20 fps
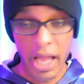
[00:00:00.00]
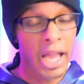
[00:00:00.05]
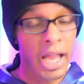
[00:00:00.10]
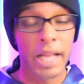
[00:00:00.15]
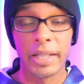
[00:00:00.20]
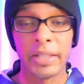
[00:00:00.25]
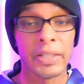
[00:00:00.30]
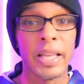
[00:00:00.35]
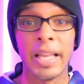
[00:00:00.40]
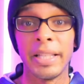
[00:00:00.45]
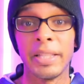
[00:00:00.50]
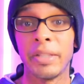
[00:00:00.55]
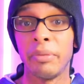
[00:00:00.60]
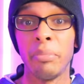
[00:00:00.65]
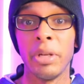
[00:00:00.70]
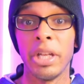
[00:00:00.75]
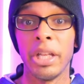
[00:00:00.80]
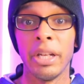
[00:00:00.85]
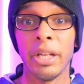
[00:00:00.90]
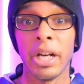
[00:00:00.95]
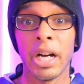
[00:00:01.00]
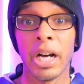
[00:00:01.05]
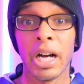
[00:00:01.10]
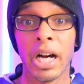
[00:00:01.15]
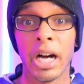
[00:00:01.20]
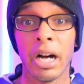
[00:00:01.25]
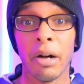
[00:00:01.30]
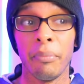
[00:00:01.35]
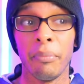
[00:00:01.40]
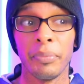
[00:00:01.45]
it's it's been
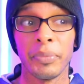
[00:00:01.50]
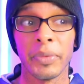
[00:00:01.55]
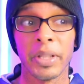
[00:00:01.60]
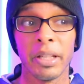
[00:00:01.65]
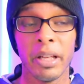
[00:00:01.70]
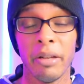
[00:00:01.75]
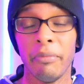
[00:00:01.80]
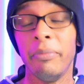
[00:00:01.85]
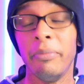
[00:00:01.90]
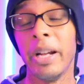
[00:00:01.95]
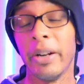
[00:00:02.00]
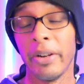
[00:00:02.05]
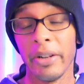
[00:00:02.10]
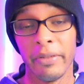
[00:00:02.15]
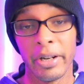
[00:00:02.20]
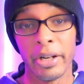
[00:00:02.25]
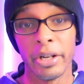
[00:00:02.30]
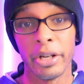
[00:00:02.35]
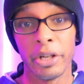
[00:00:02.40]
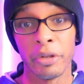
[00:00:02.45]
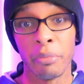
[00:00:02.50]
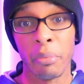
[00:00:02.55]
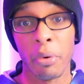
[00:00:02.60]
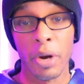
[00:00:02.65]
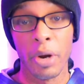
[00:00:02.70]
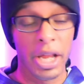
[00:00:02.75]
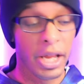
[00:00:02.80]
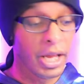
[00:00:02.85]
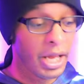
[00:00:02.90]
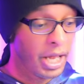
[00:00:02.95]
uh, very, very
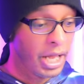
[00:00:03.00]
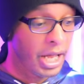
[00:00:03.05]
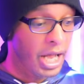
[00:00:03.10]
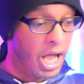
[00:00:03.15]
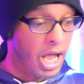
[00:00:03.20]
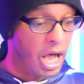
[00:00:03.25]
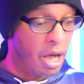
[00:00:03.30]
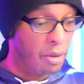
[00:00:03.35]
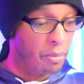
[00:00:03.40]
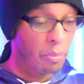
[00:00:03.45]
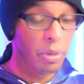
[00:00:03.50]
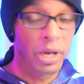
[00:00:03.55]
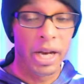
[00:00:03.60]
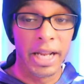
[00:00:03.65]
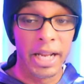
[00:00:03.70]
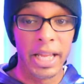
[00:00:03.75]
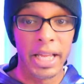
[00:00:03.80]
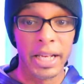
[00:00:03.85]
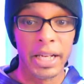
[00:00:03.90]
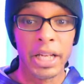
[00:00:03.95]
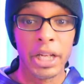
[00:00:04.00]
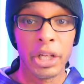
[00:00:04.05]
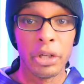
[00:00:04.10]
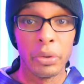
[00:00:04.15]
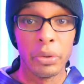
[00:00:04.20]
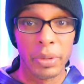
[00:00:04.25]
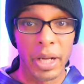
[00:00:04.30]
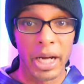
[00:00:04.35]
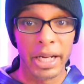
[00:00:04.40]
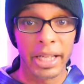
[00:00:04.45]
disappointing. Um, but again,
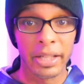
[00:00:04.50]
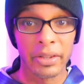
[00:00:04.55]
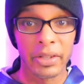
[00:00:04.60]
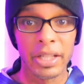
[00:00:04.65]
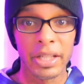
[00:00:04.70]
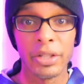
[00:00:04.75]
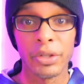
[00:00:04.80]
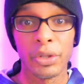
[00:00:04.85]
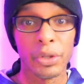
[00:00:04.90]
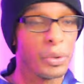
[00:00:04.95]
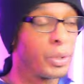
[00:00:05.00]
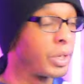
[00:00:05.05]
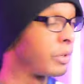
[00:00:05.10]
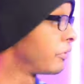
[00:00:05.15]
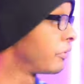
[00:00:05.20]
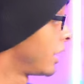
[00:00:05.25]
do not get these. You can